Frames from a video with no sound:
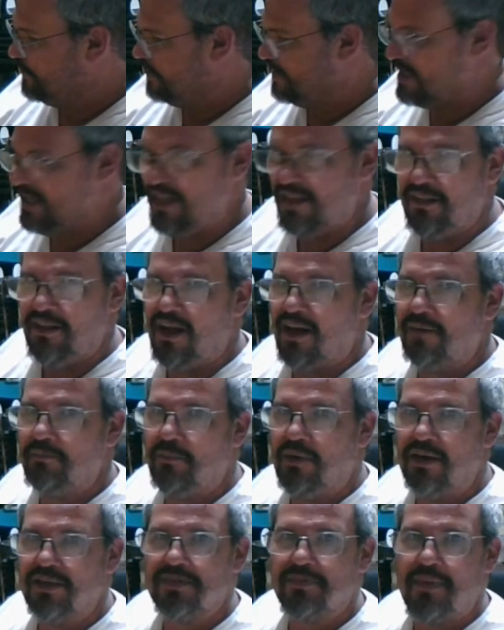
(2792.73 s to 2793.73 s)
Elon
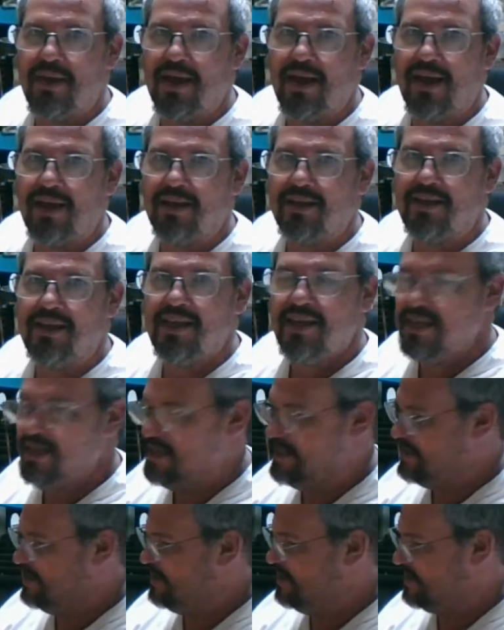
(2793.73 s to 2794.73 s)
Musk, man, he
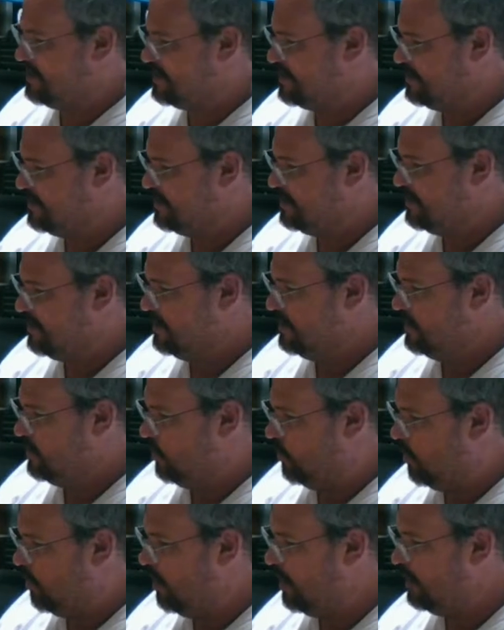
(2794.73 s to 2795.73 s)
is
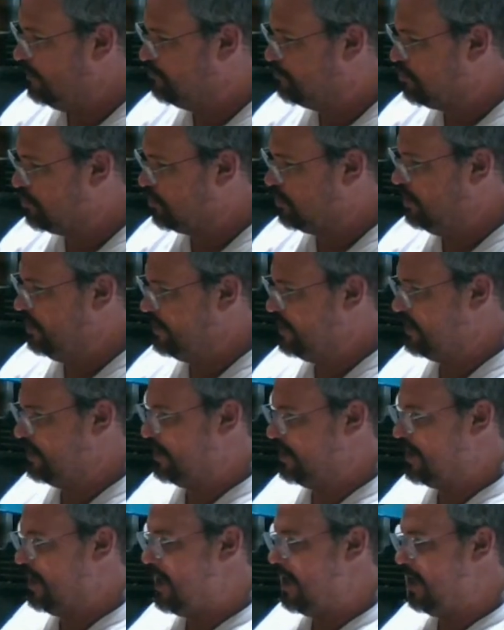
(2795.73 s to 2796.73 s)
one
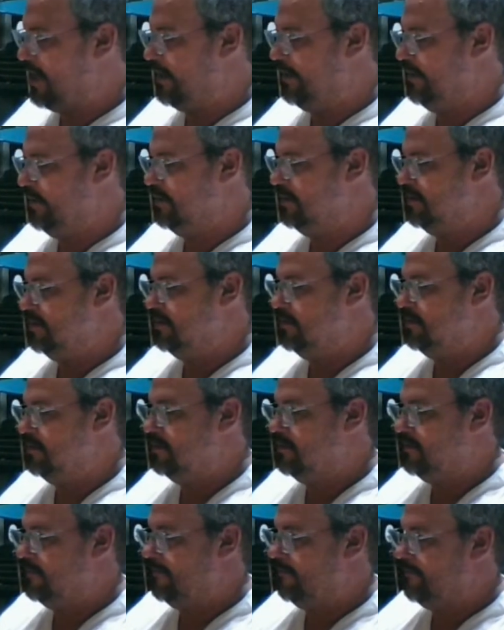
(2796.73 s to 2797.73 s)
brilliant guy.
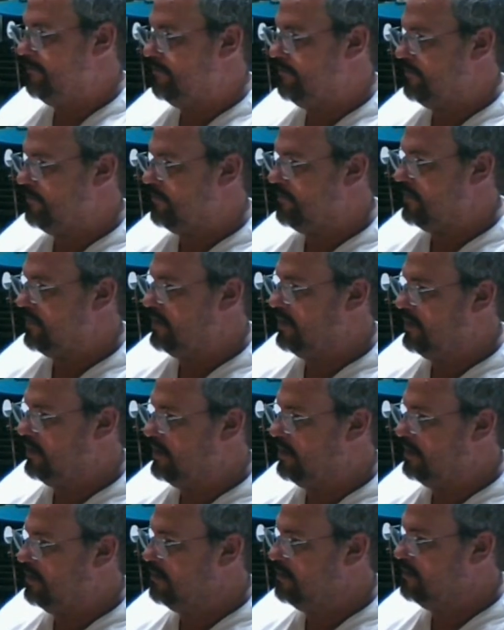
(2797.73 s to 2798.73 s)
You
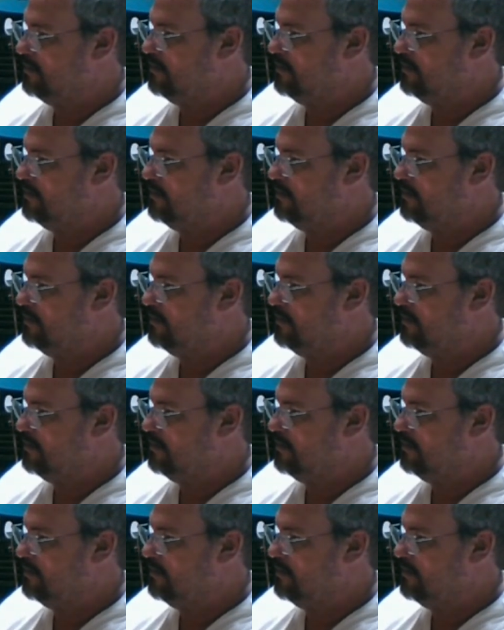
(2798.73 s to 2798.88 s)
know?